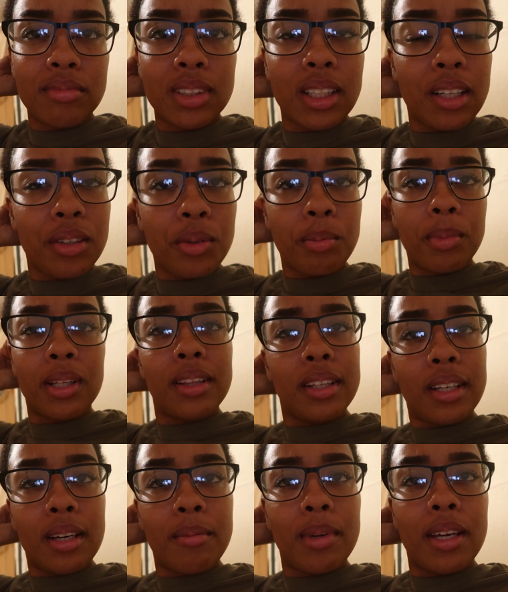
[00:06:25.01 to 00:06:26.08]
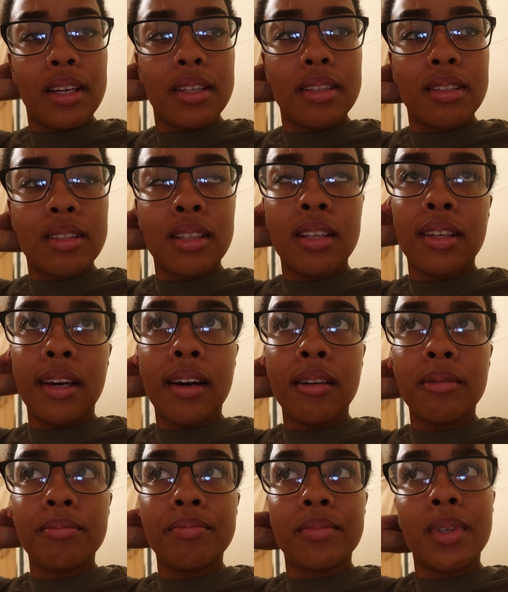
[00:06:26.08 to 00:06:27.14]
Should I do monthly updates?
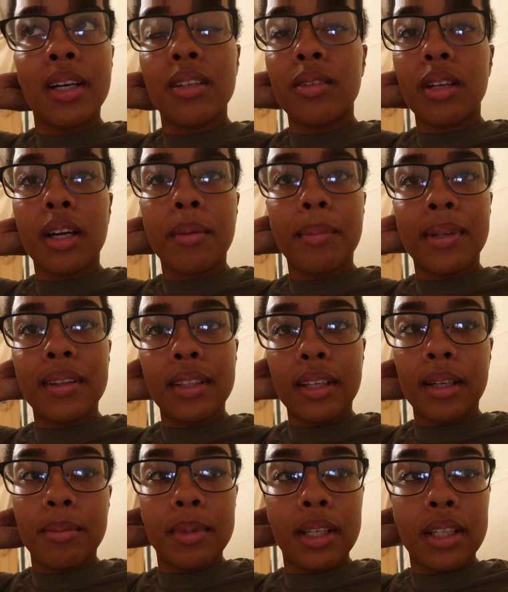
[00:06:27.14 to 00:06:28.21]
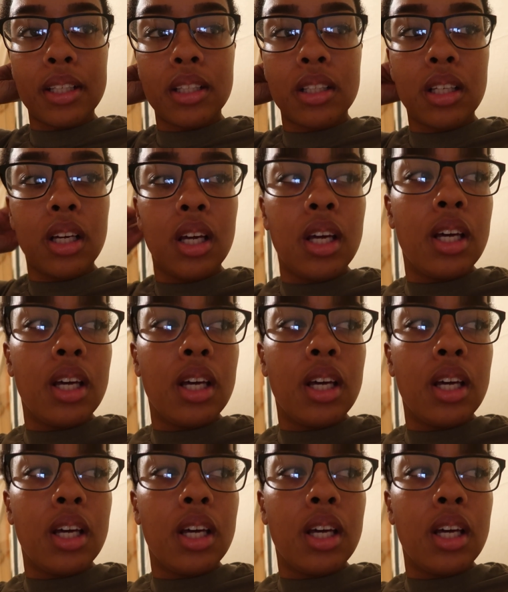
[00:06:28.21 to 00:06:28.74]
Yeah. I do like monthly updates.